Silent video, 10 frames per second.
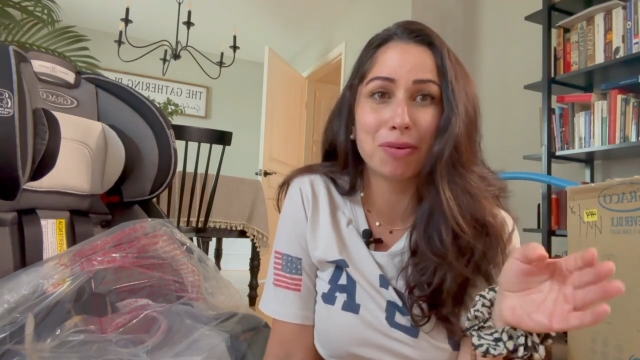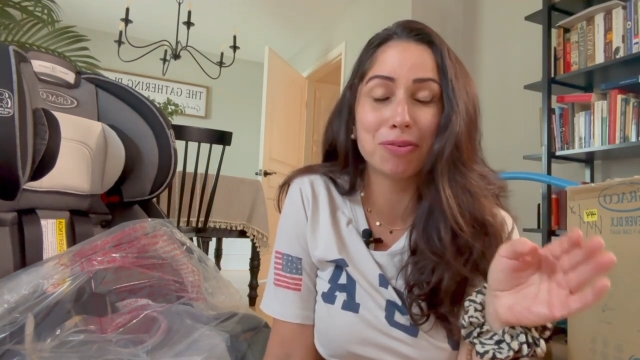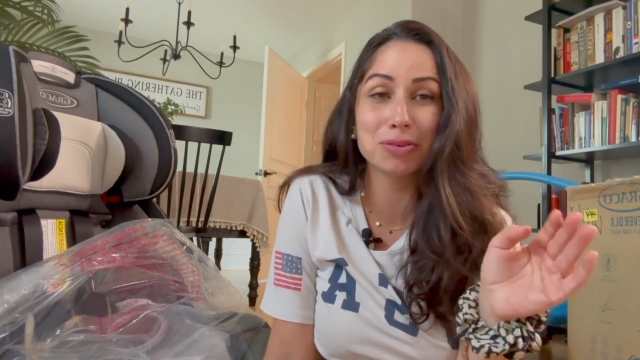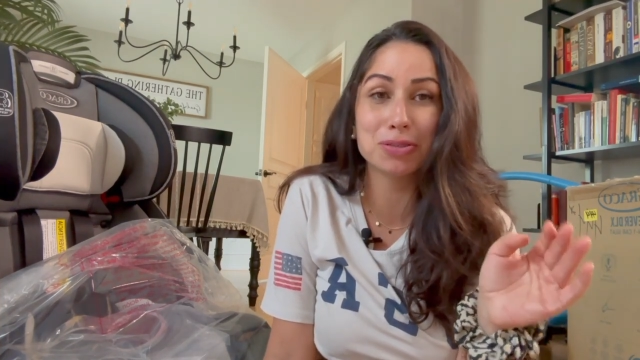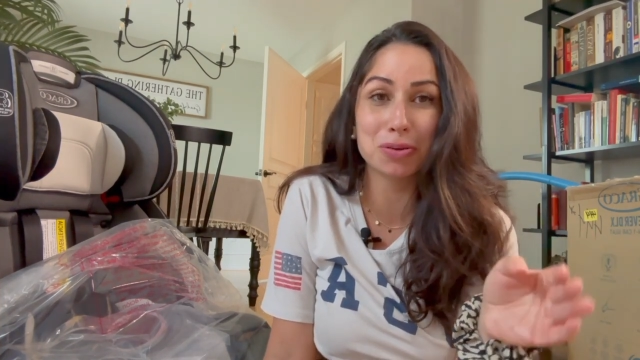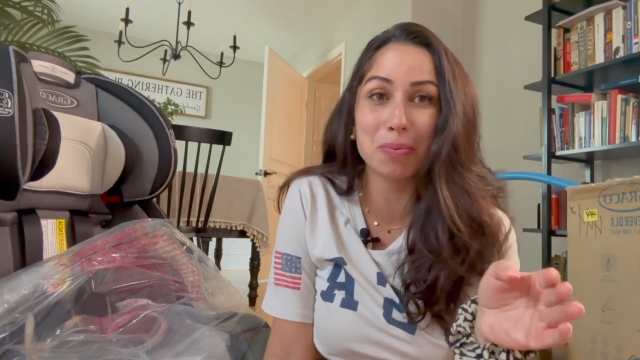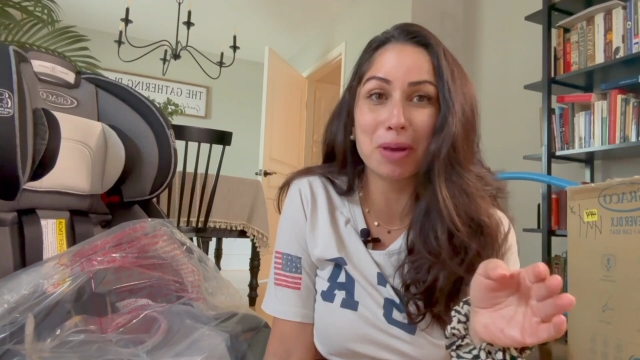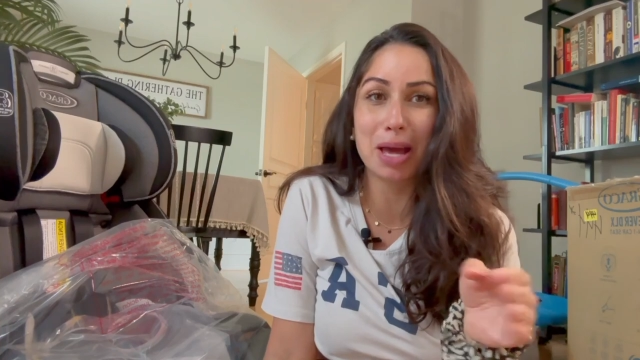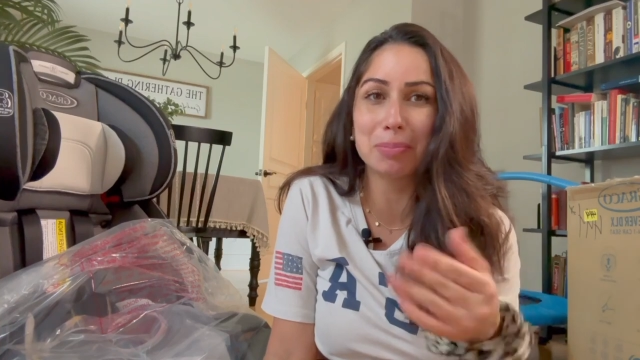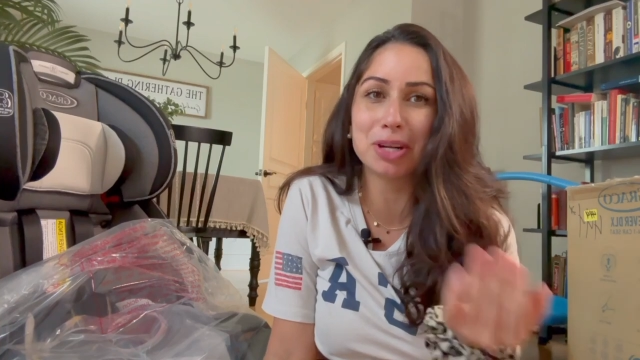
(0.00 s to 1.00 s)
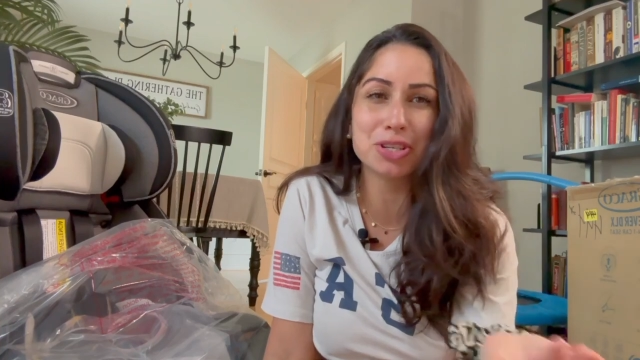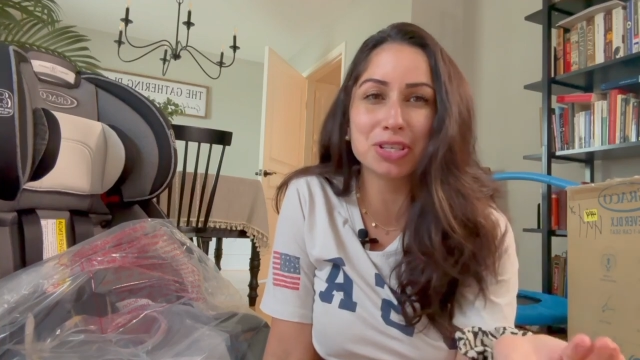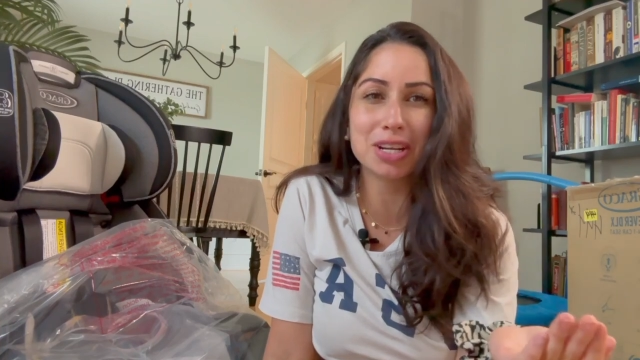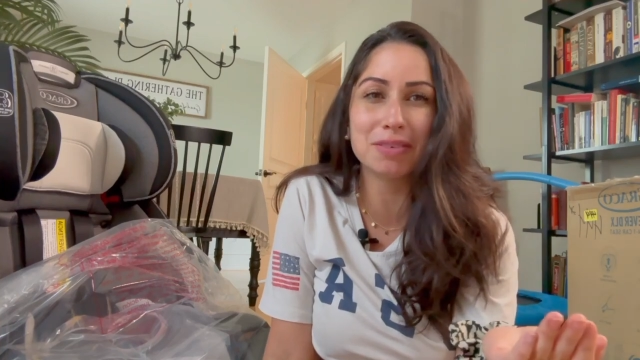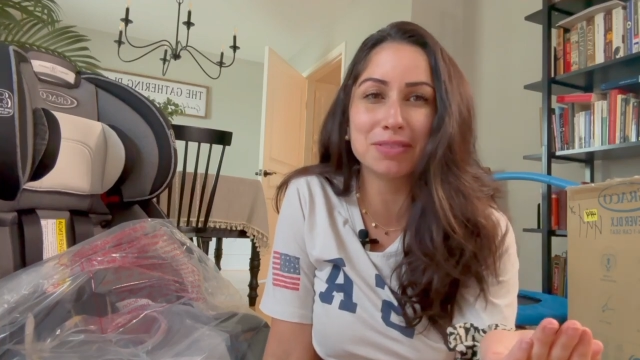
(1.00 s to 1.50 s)
I feel so bad, but I
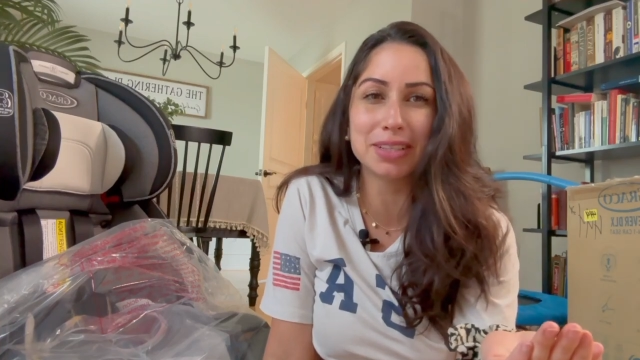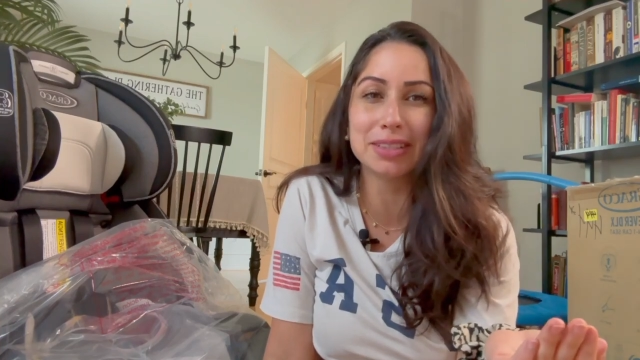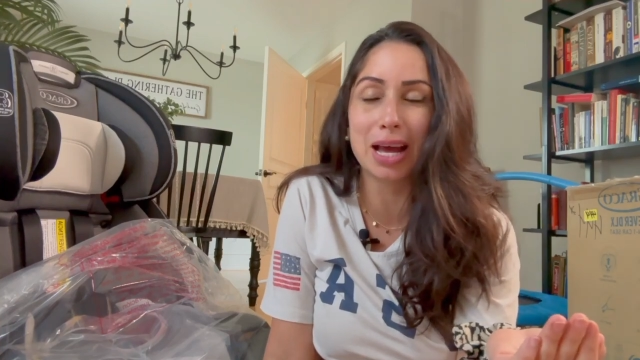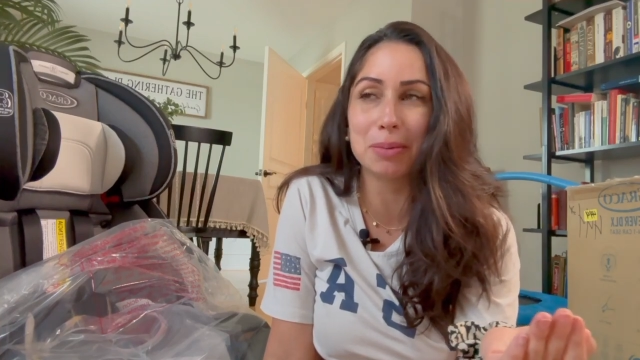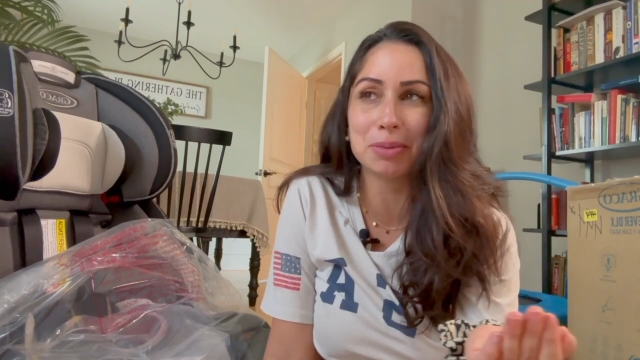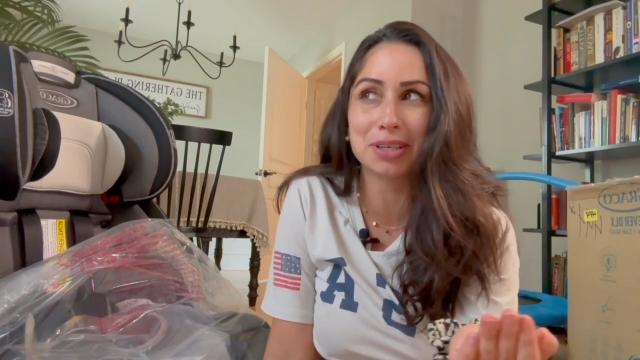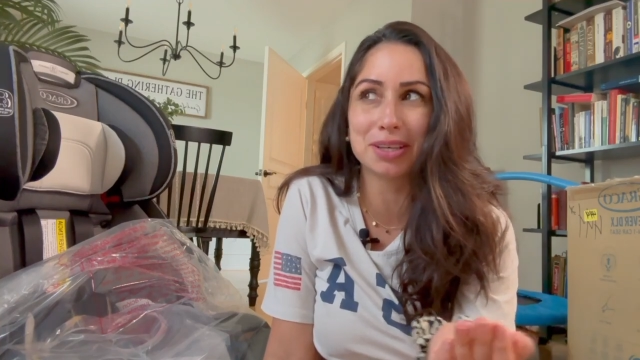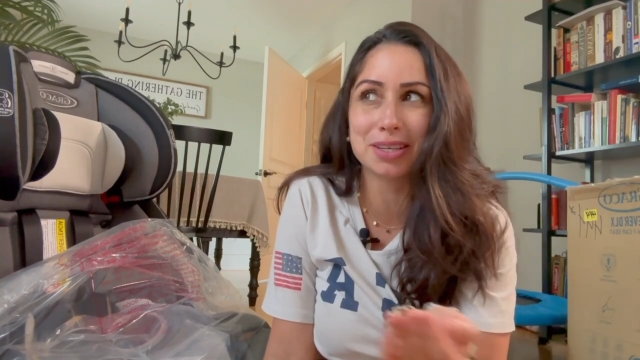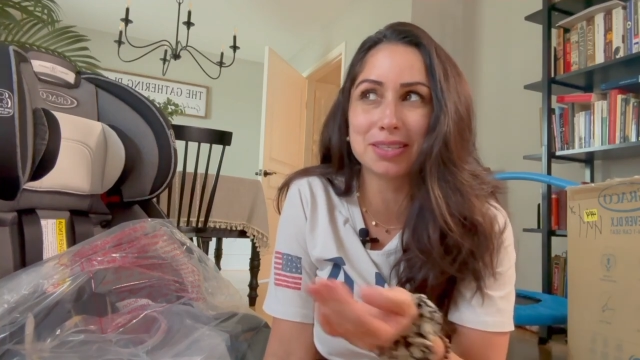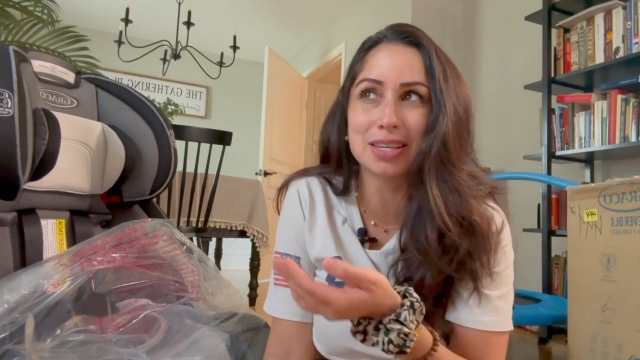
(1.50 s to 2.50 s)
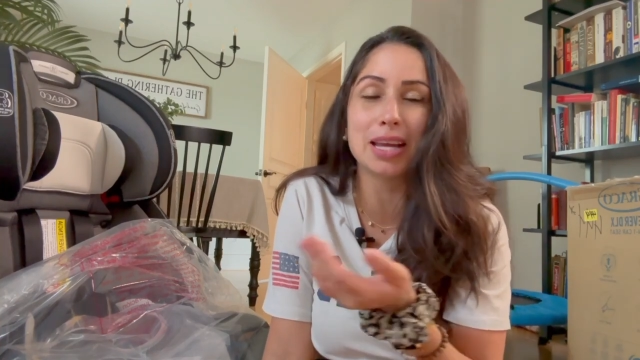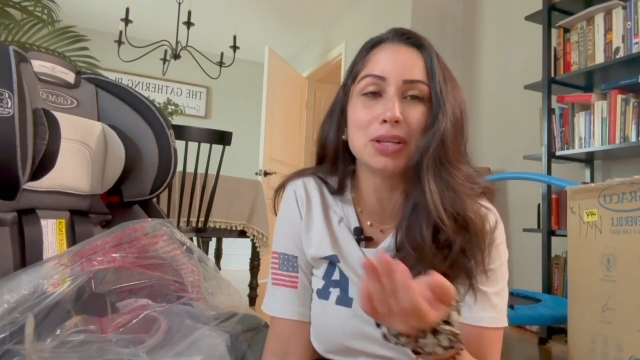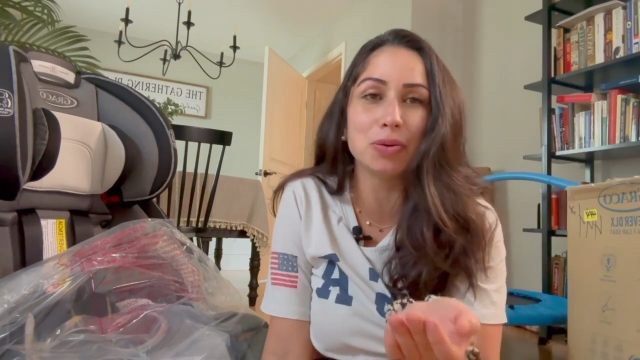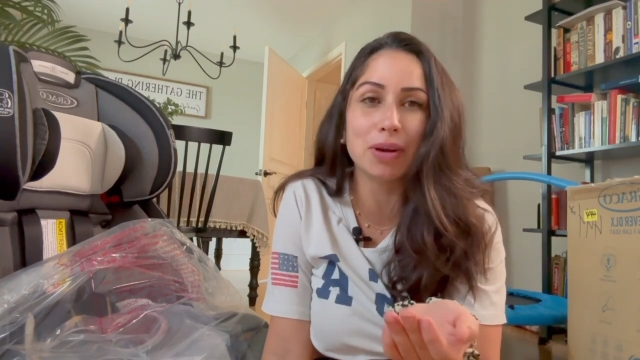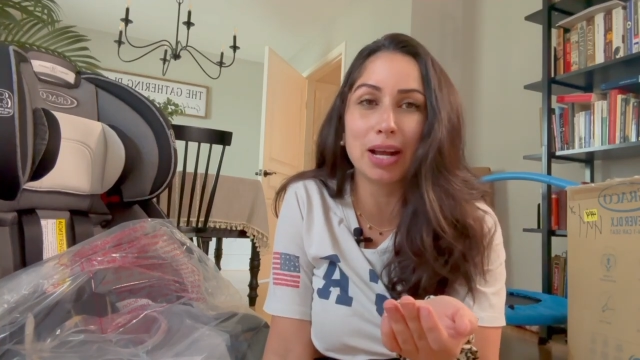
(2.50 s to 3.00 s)
shouldn't have done that because I
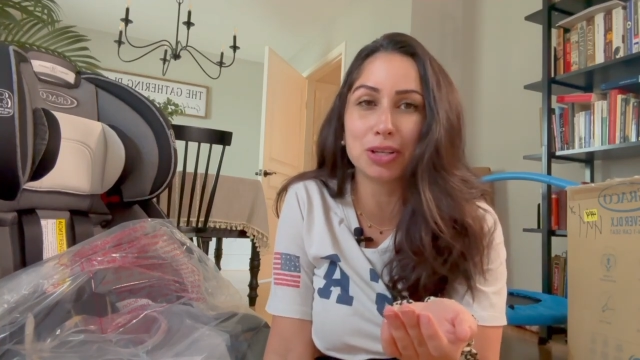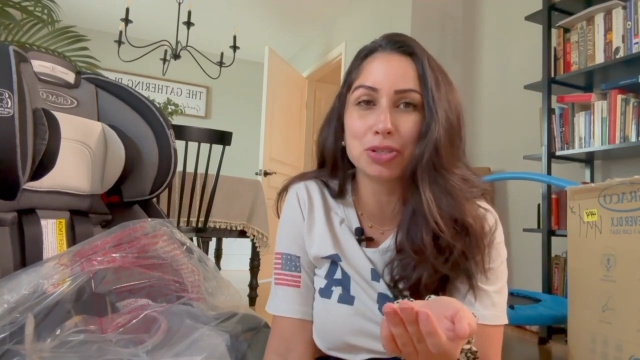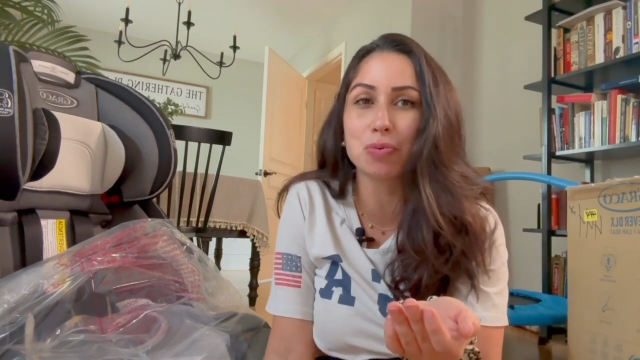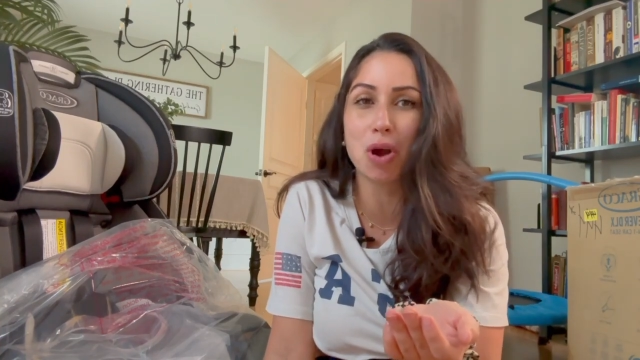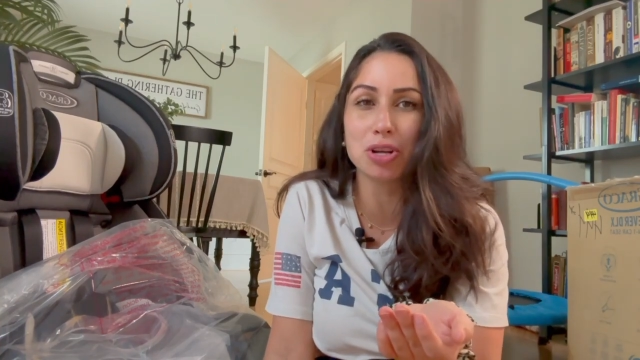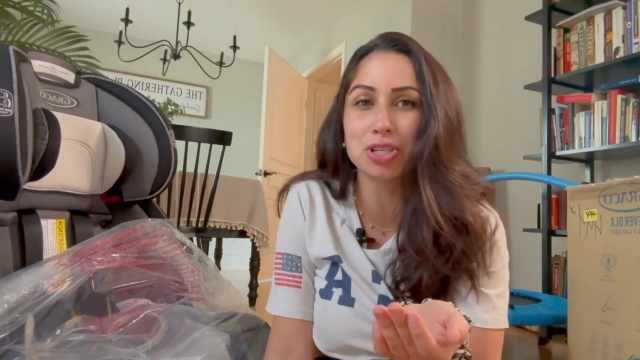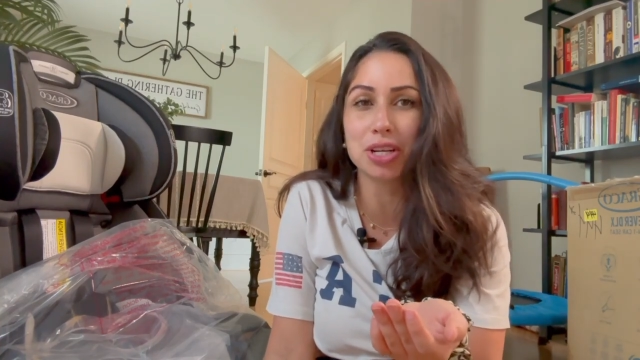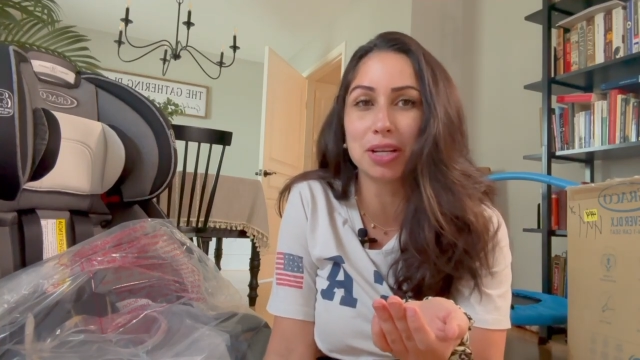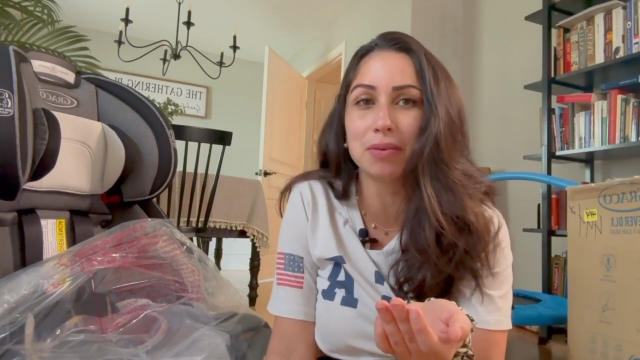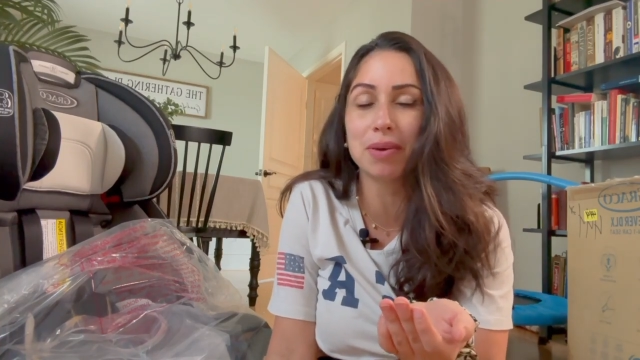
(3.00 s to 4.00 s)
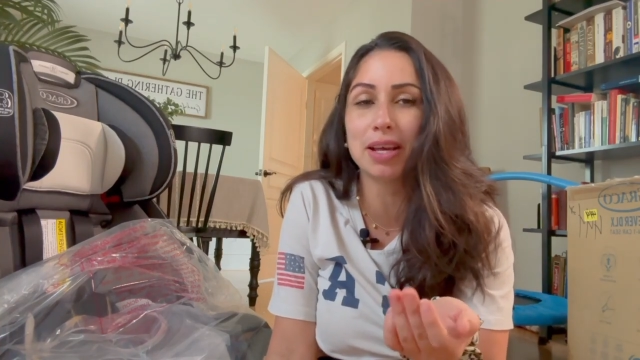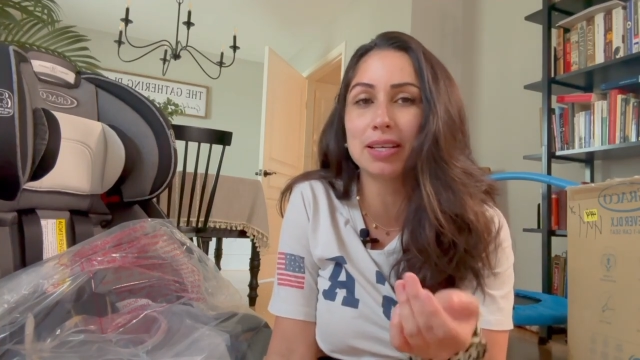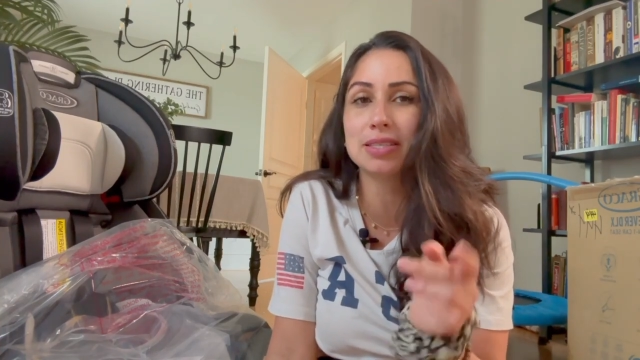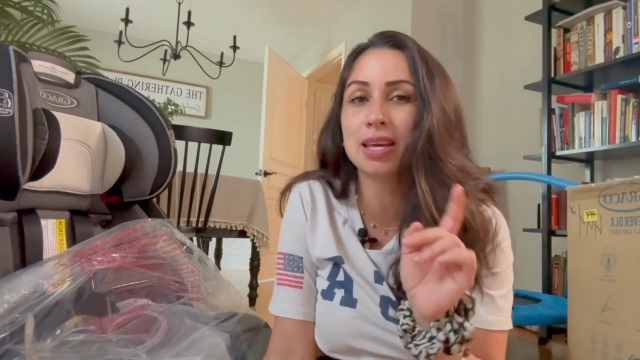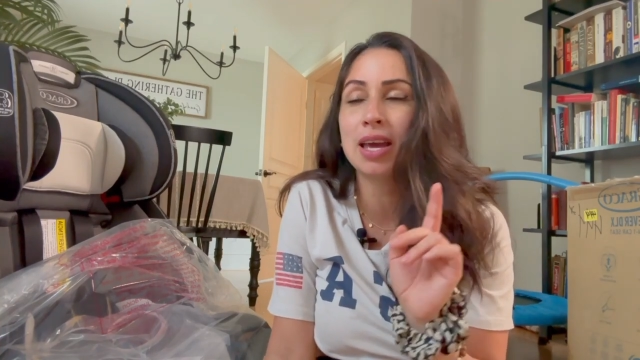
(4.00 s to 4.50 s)
knew I had to wash it
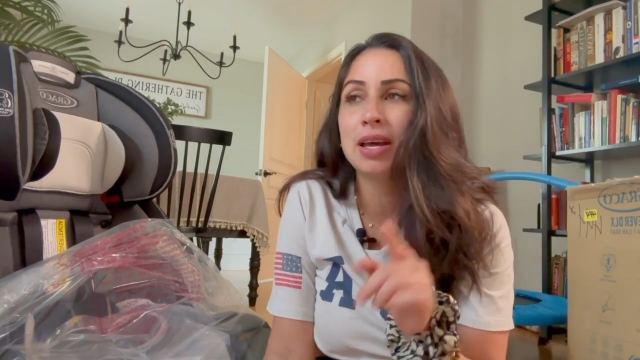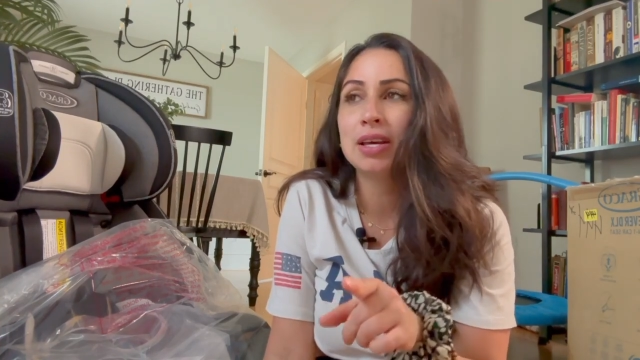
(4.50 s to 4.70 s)
anyways.